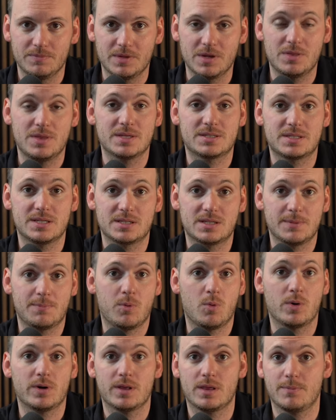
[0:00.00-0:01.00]
Now, this is the
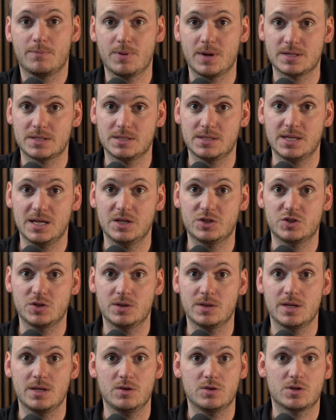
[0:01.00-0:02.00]
point of the presentation
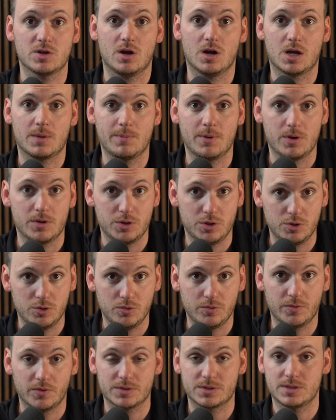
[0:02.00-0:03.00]
that you talk about
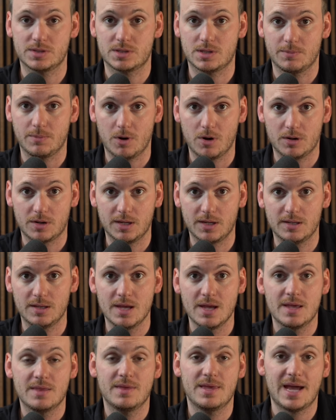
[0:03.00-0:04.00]
you versus the market,
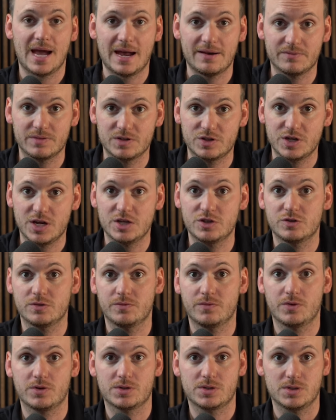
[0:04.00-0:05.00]
the average agent
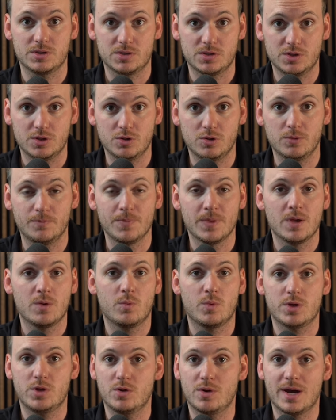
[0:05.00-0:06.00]
versus you,
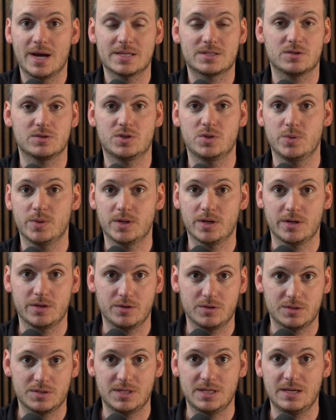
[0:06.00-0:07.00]
what you guys are doing on
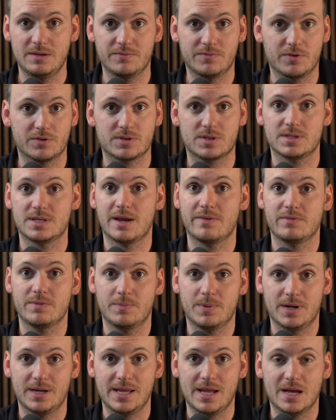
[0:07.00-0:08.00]
your team versus
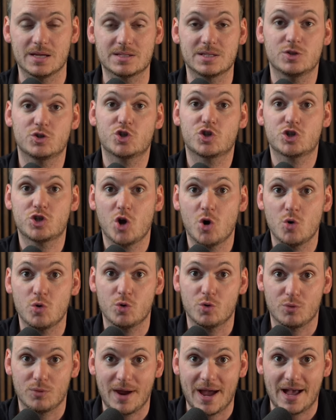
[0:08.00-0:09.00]
everybody else, and show
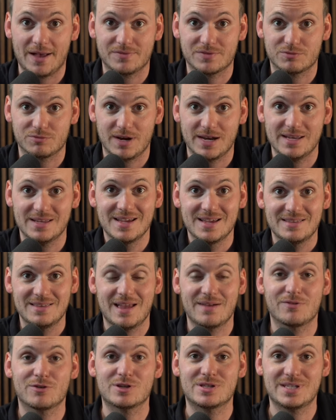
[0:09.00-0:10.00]
graphs, right?
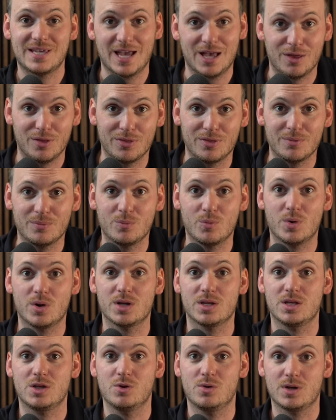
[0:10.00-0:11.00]
Never tell them
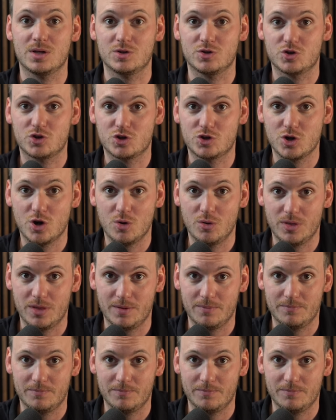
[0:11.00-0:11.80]
what you can show them.